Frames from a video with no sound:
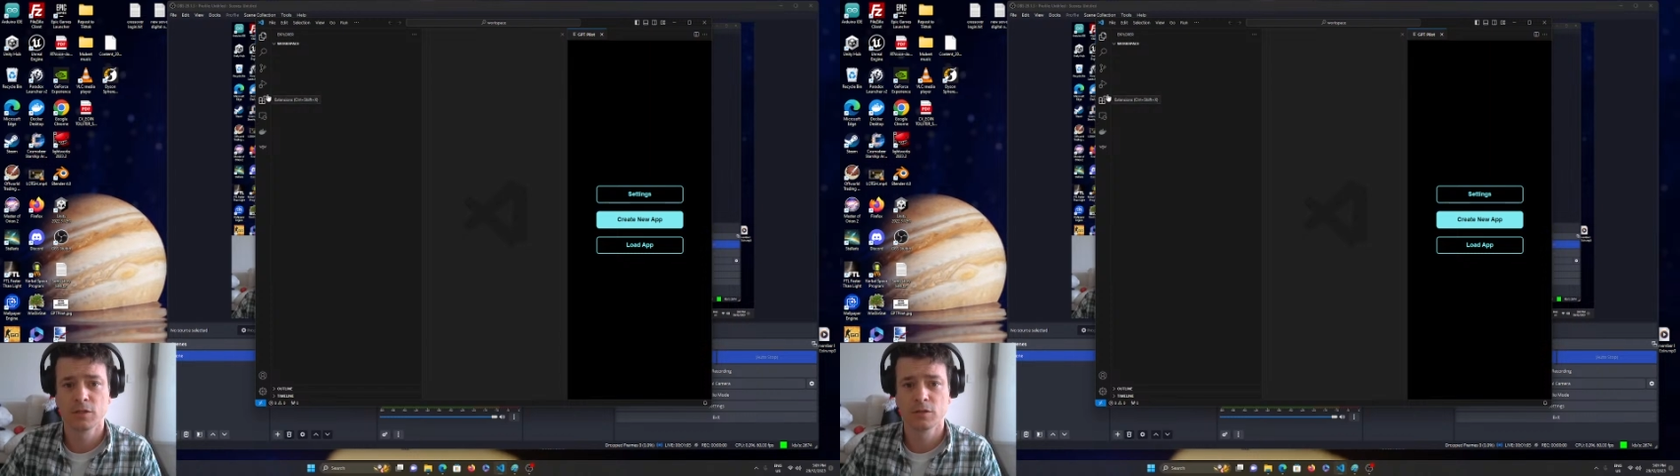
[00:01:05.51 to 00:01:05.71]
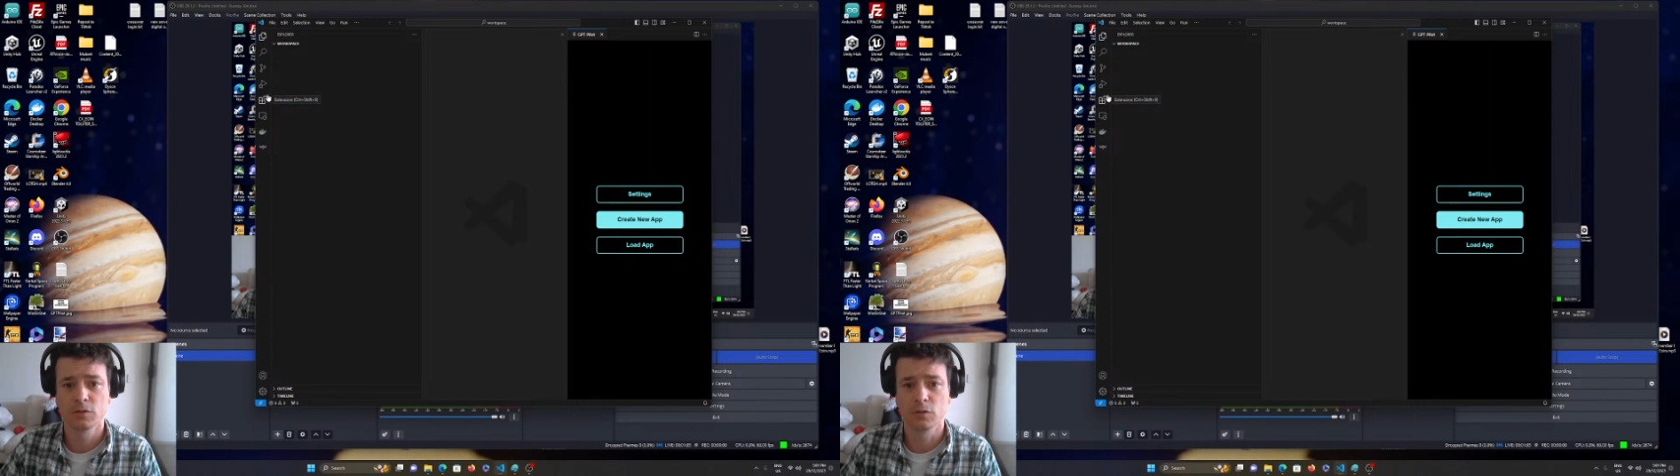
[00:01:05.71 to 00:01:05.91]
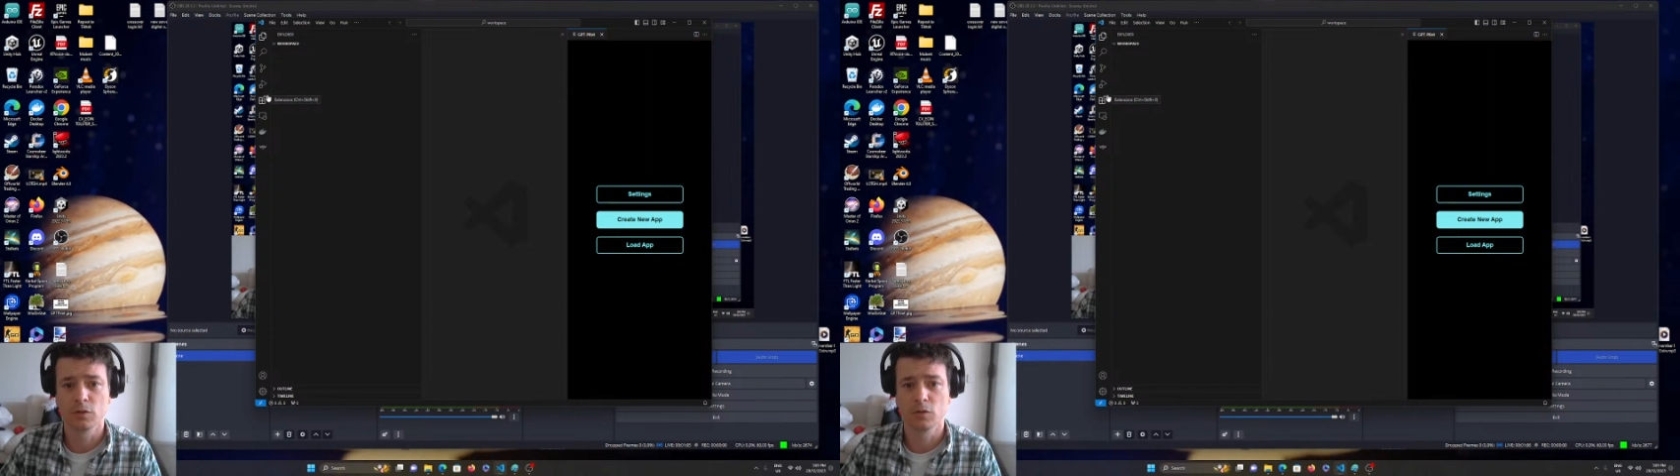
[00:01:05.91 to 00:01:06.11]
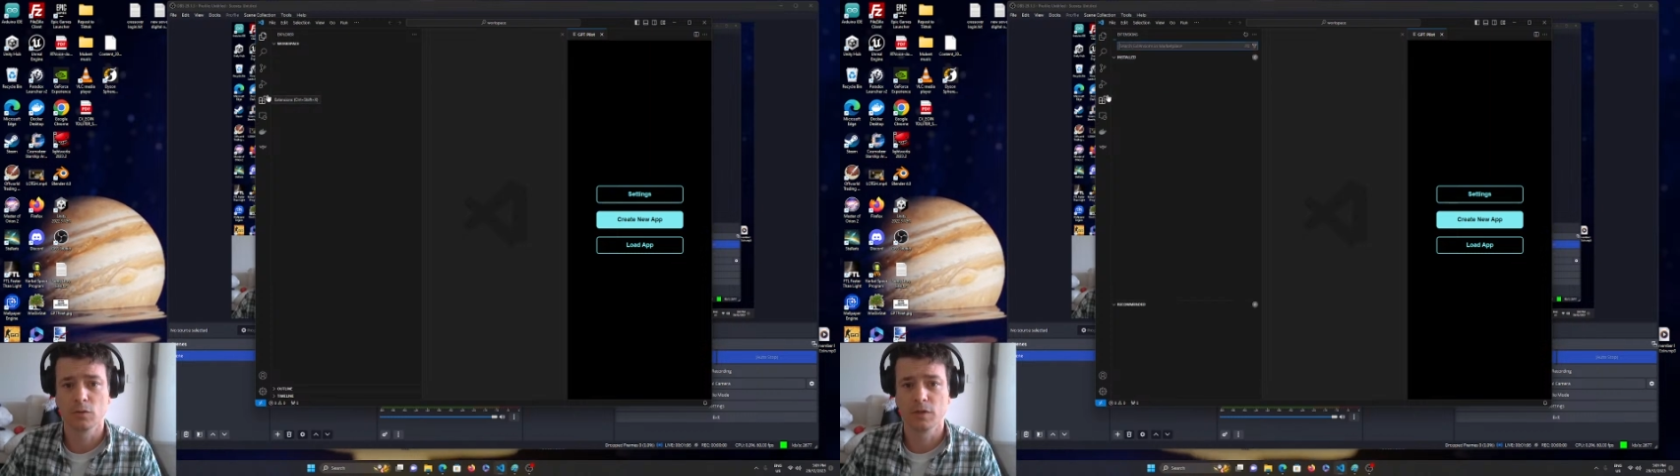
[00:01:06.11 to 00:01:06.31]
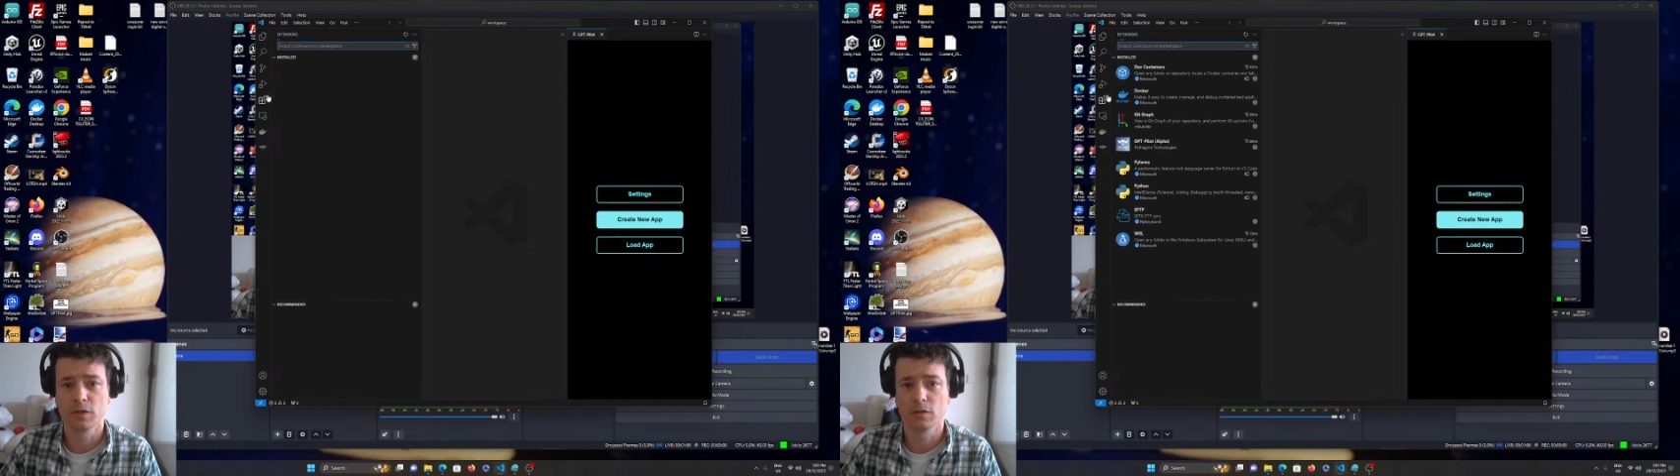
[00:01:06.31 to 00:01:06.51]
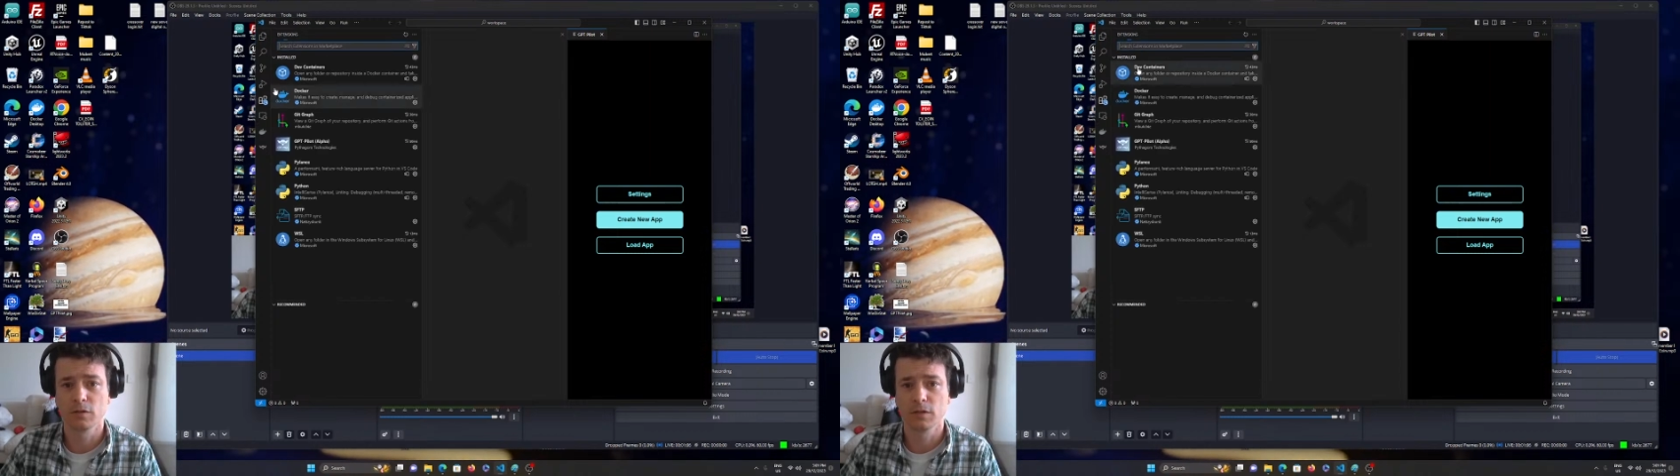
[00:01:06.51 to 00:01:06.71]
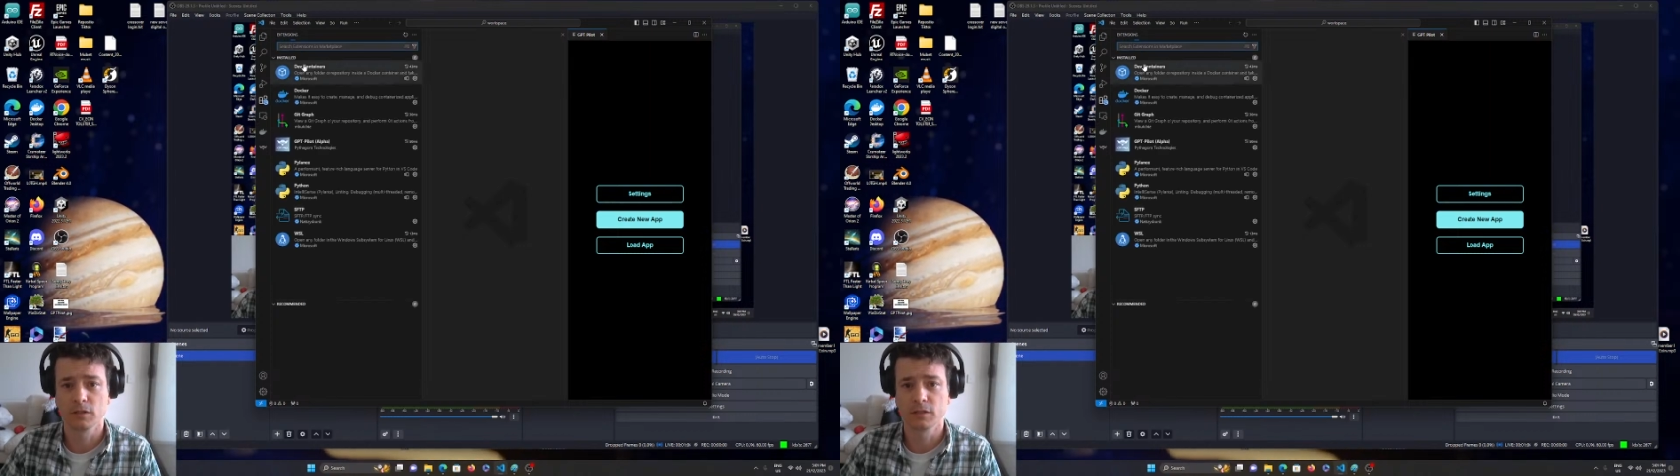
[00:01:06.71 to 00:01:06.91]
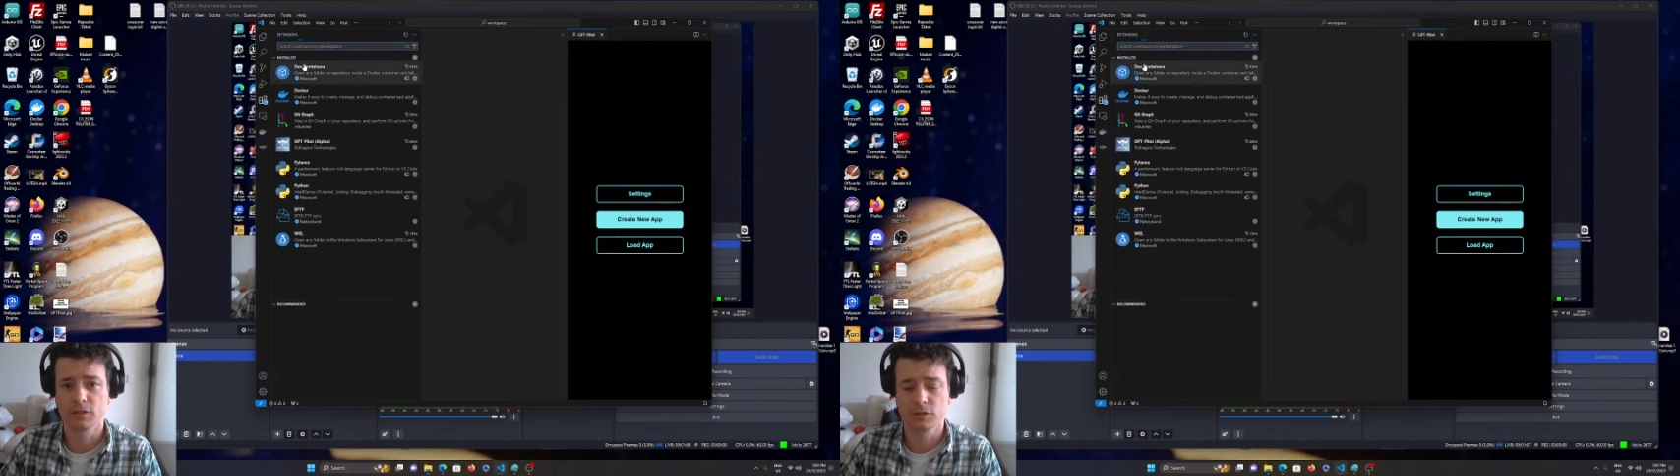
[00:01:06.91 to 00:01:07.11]
so you can go to here,
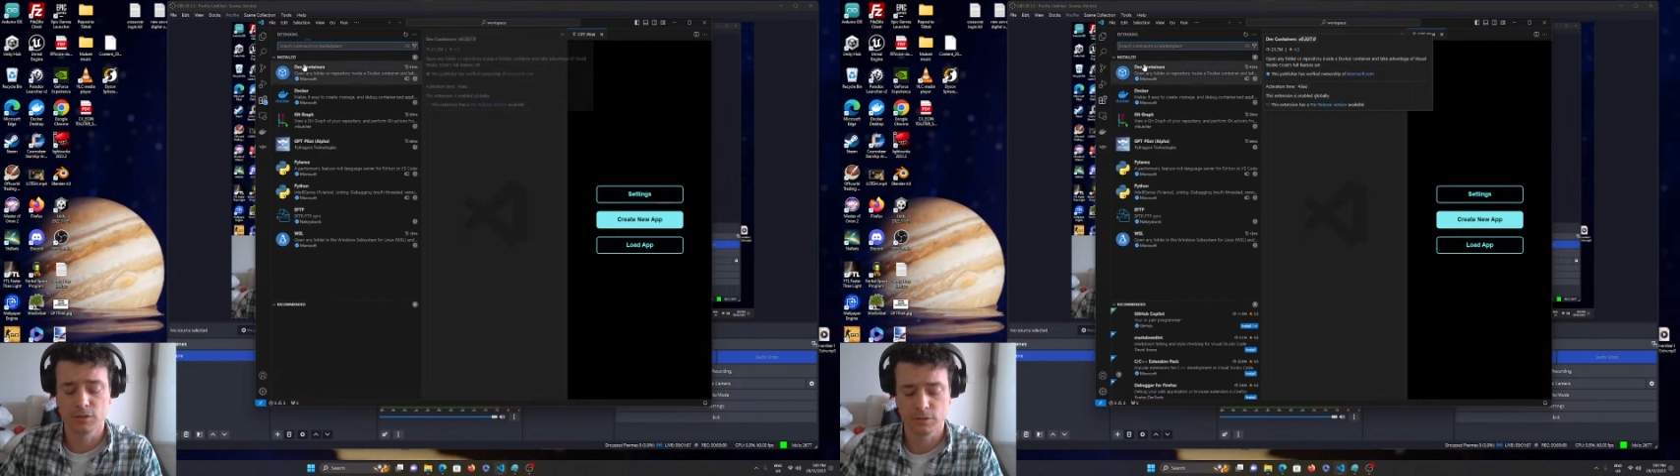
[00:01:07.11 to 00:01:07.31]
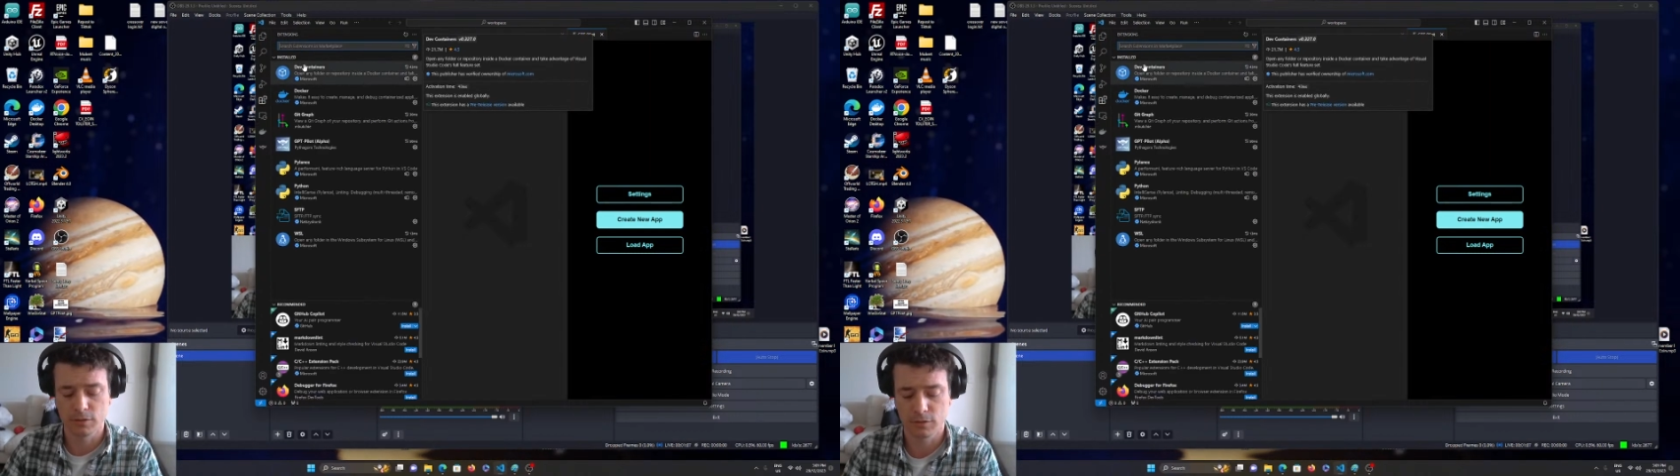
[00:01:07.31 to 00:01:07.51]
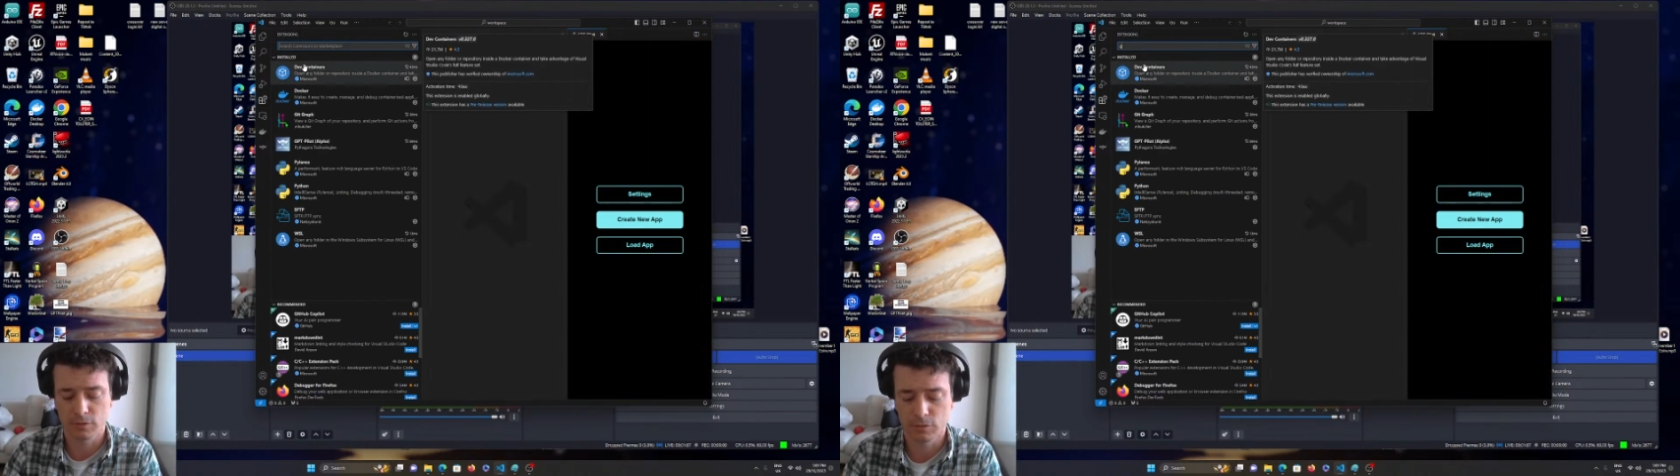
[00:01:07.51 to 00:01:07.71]
extensions,